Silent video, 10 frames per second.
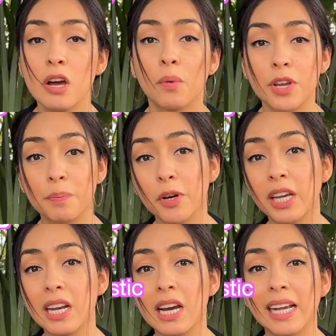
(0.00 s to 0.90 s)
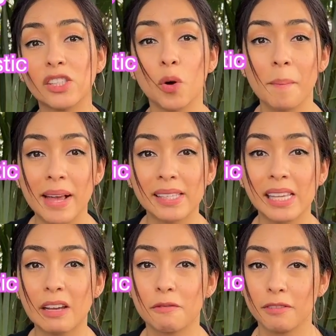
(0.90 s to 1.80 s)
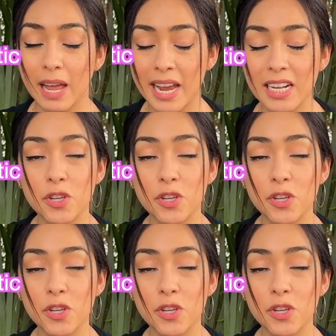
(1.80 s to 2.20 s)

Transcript: When you're booking a domestic flight,